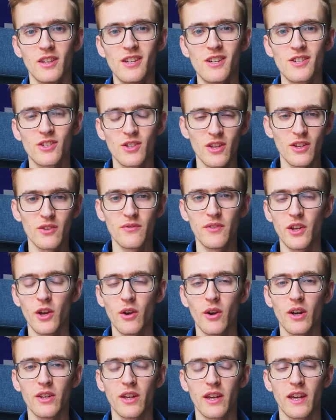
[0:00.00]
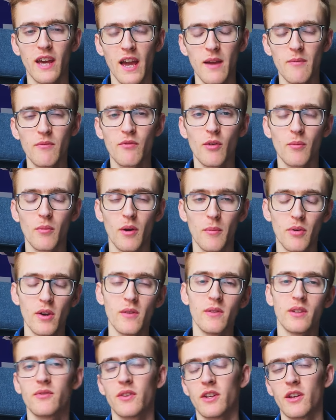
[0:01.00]
So this video idea came from a
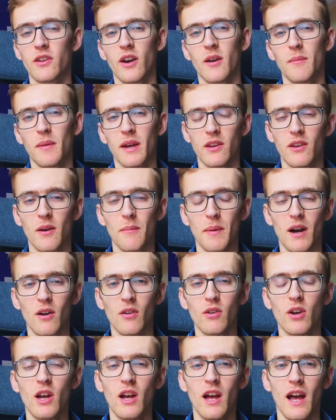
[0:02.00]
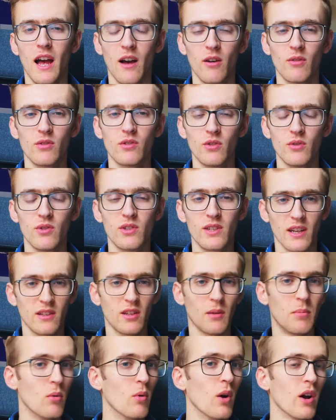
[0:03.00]
previous video that I made about how to set
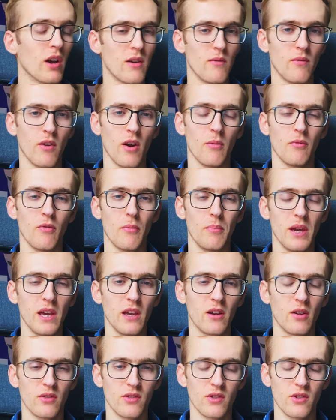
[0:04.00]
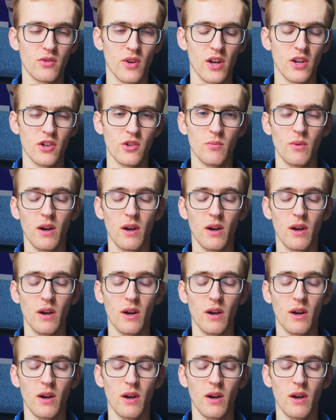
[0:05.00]
up a work environment for peak concentration,